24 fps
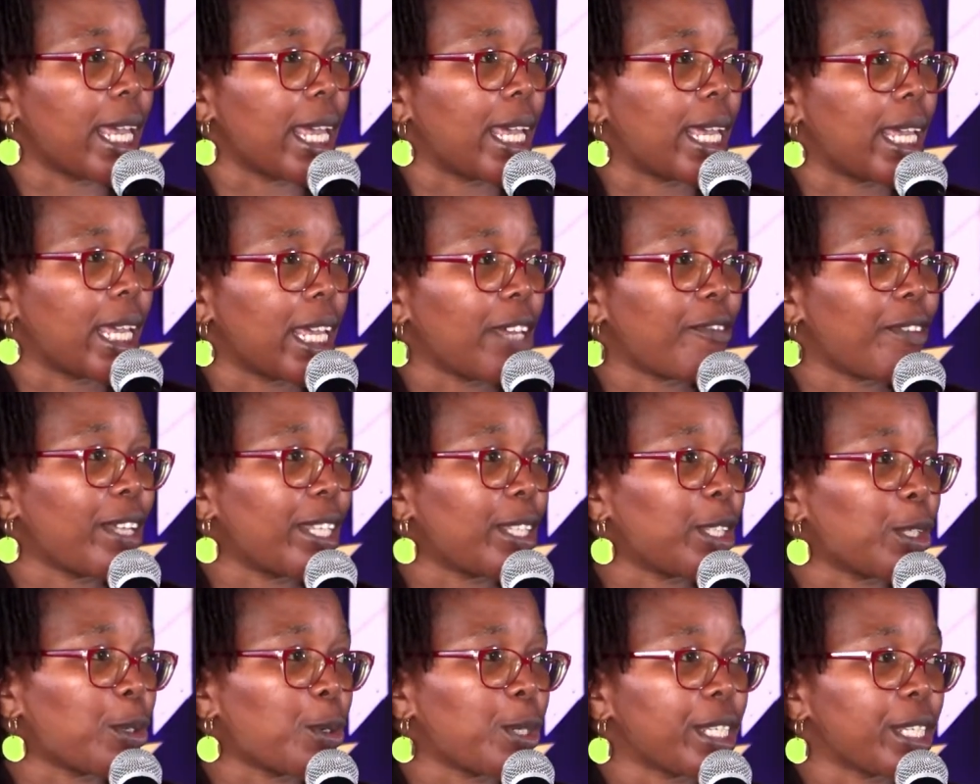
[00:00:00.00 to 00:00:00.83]
even
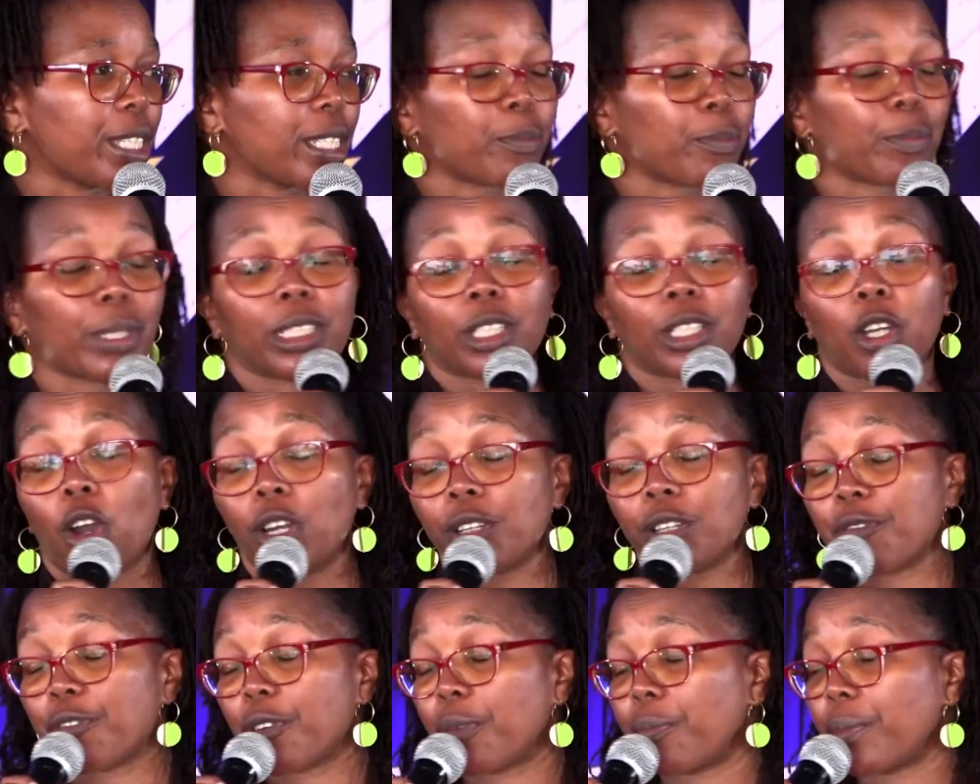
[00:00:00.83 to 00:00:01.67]
though he's been gone
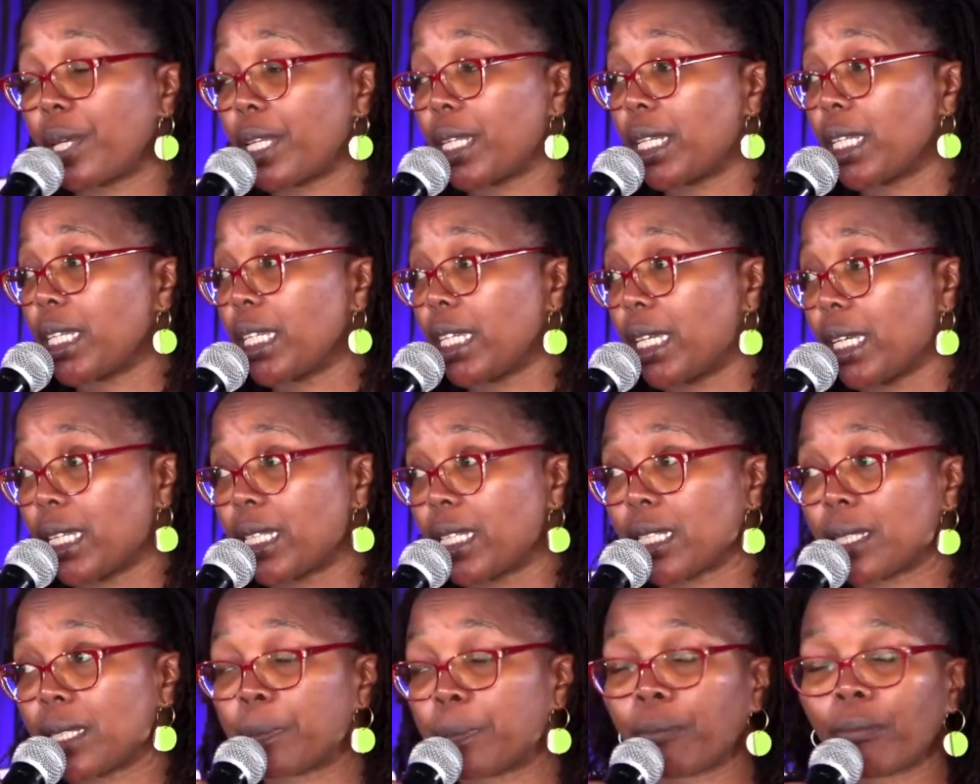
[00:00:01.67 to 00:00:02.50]
for many years.
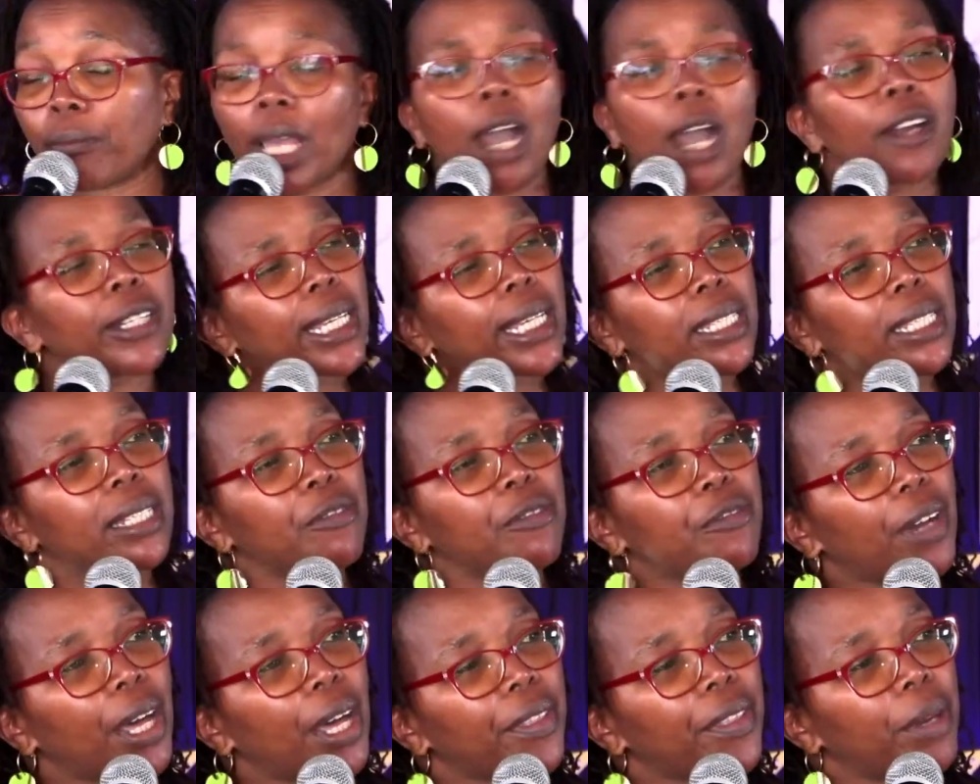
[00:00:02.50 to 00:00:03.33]
How does he
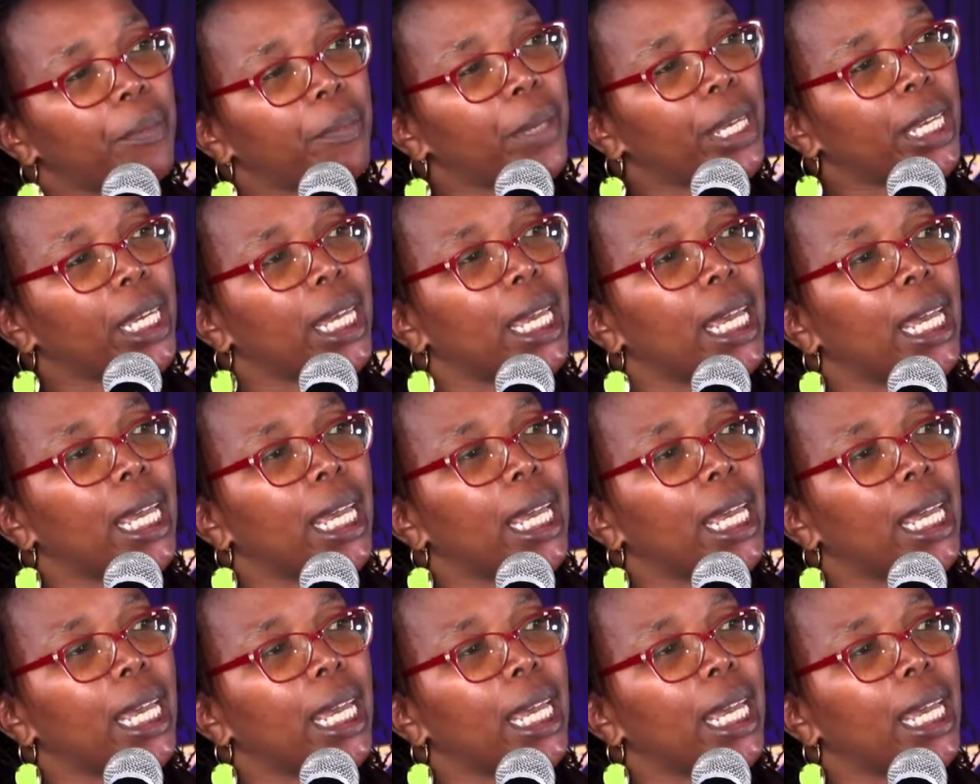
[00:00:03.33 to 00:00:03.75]
father me?